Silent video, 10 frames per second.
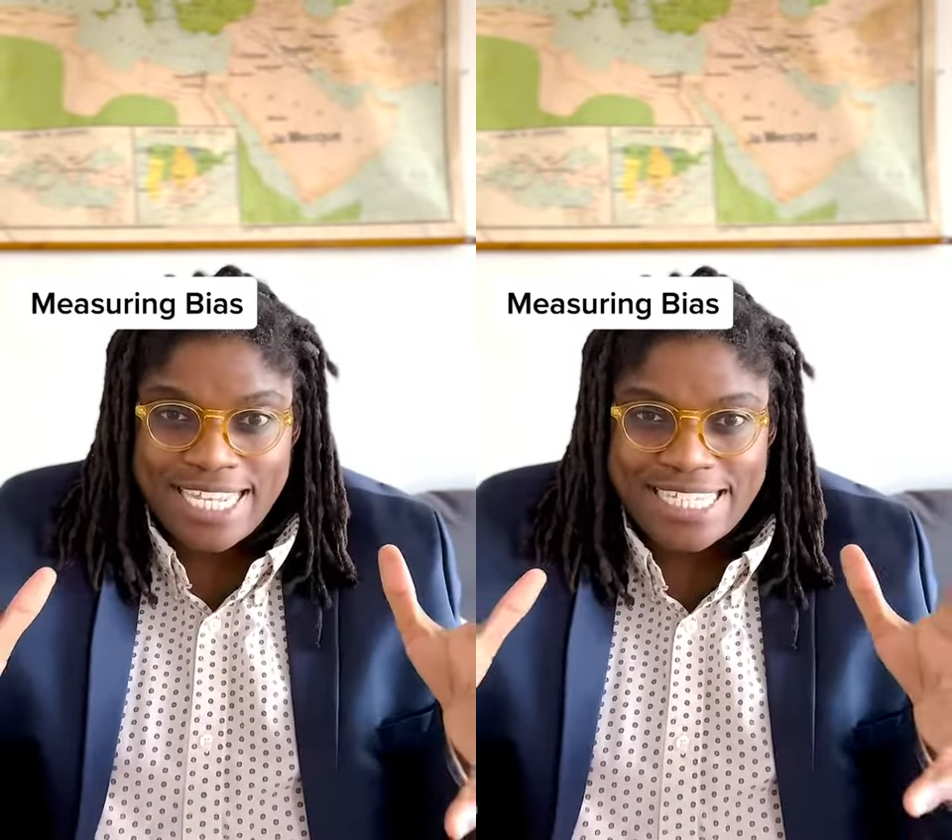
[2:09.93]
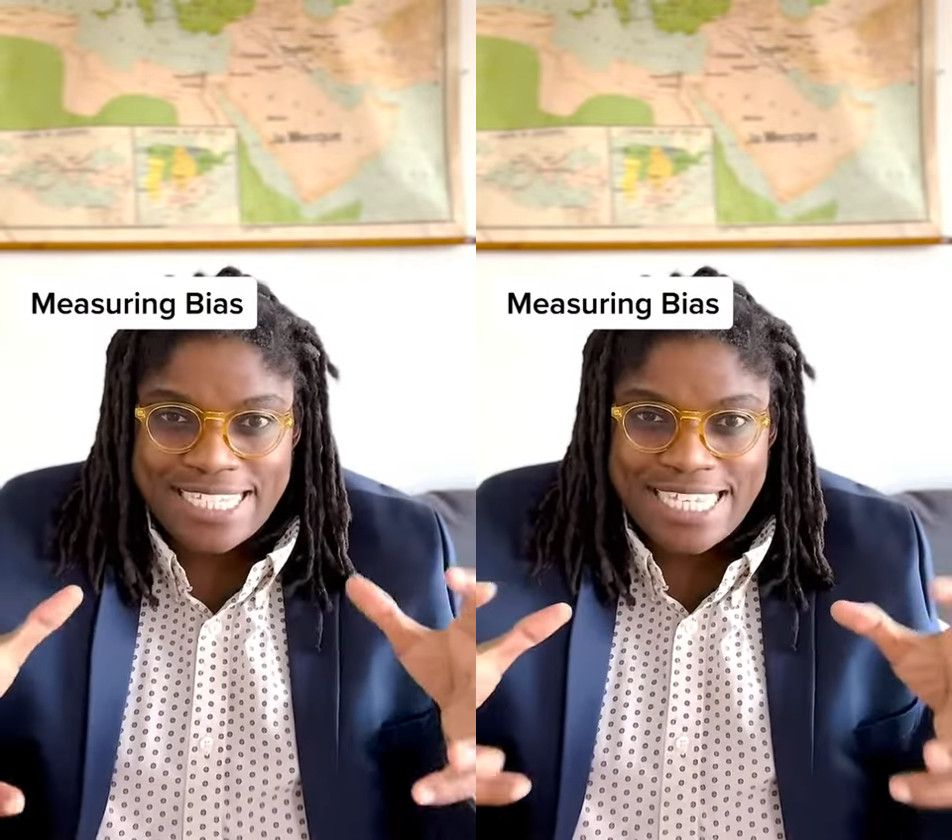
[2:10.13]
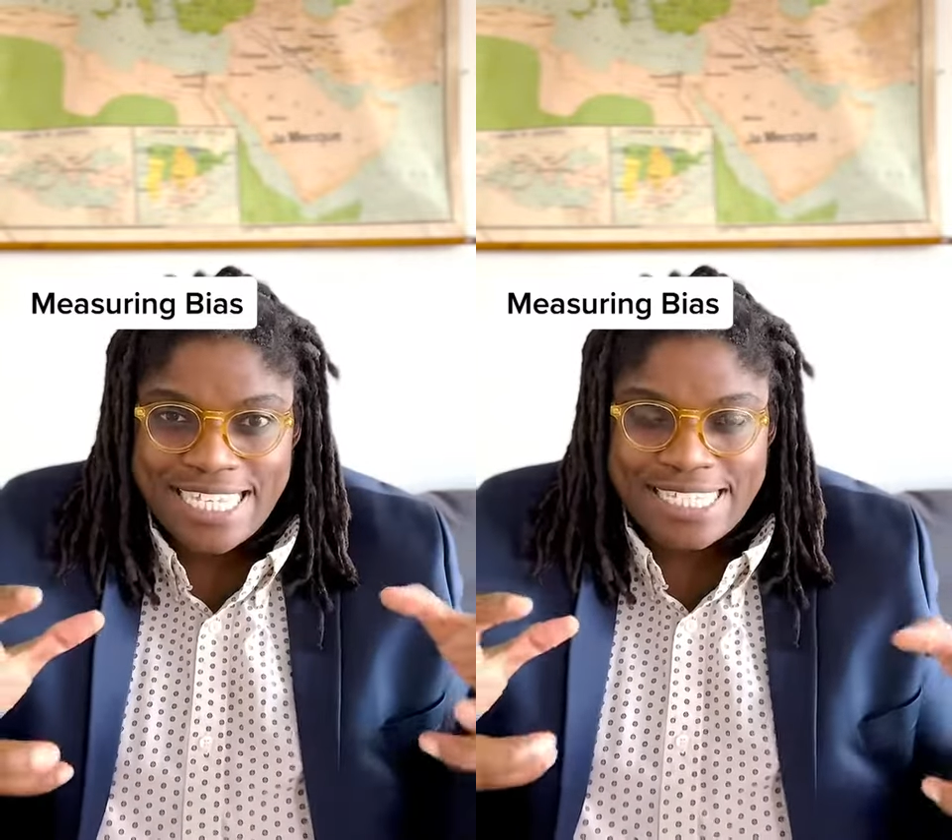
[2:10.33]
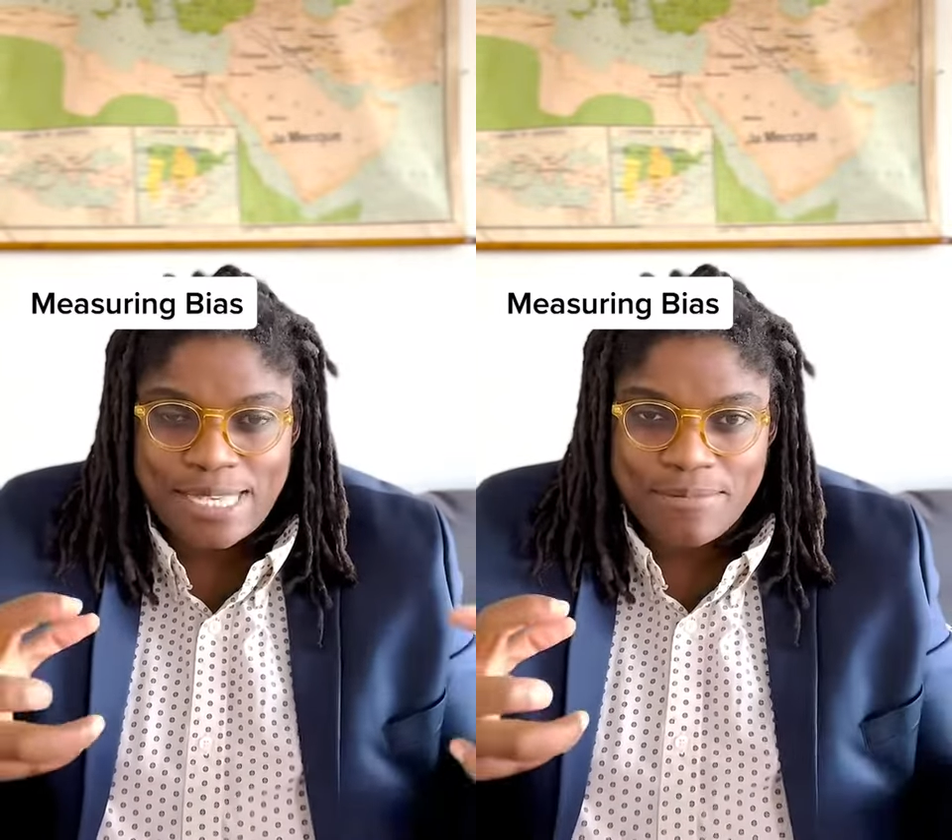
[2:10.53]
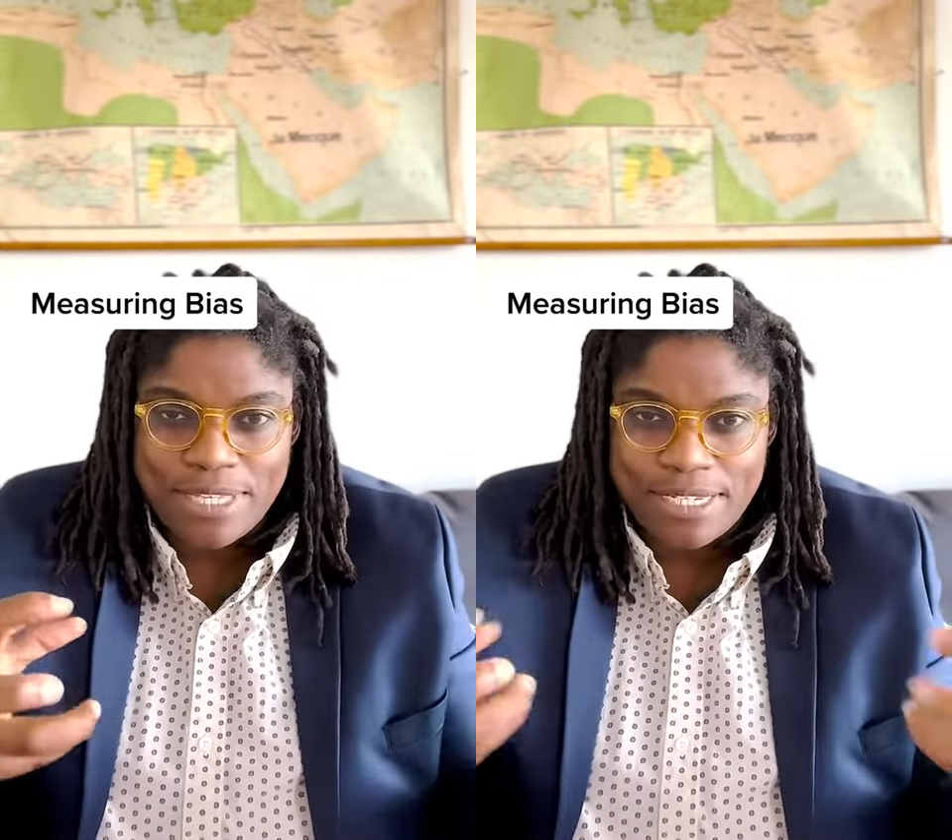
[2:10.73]
and see
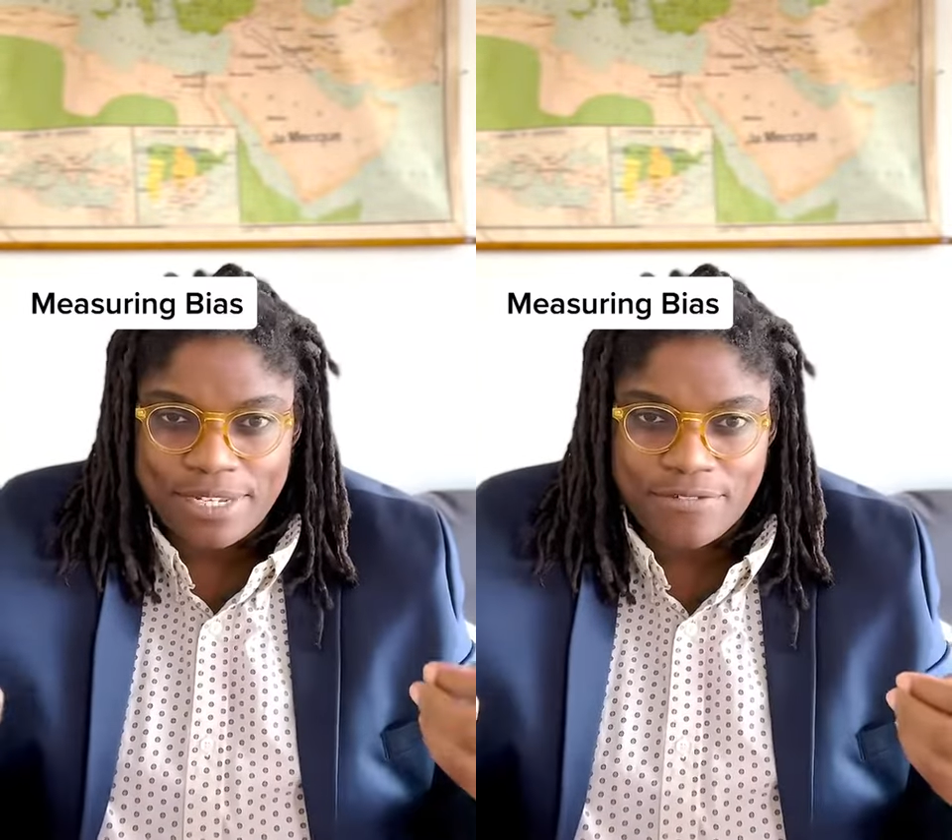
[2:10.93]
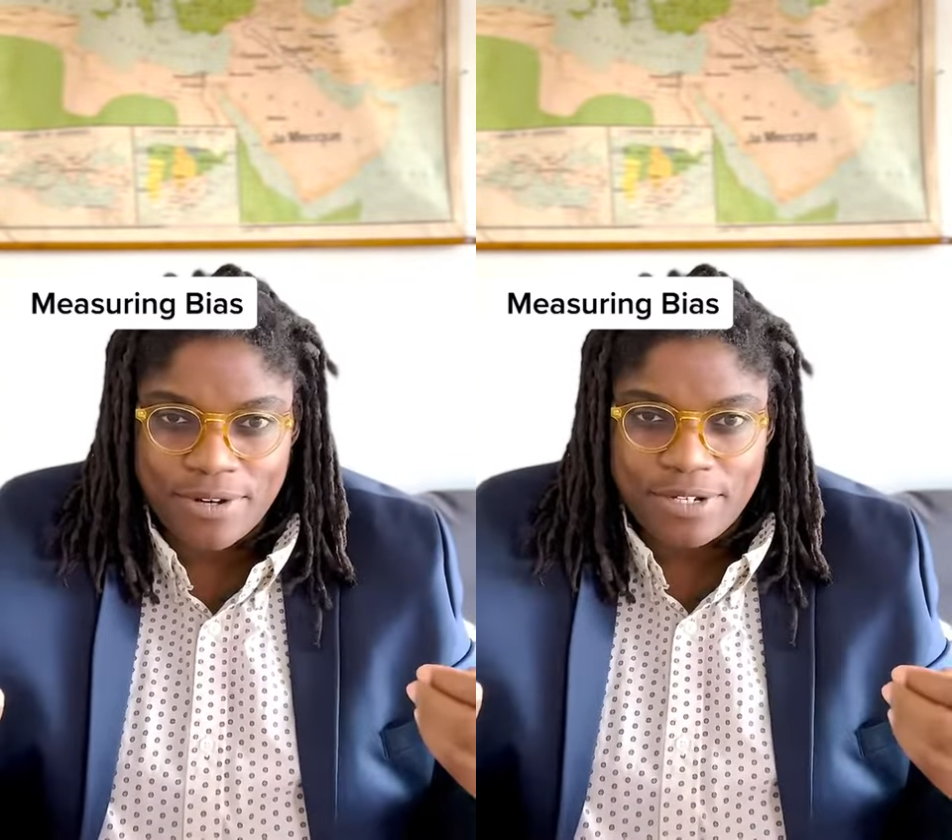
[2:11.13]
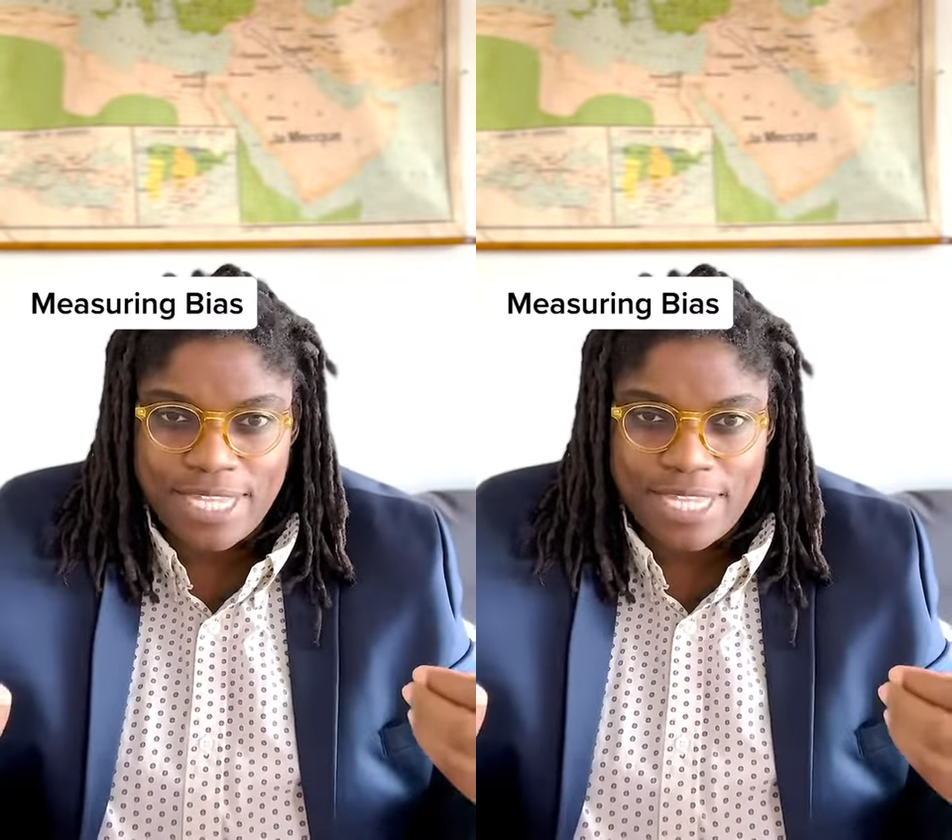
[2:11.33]
something different,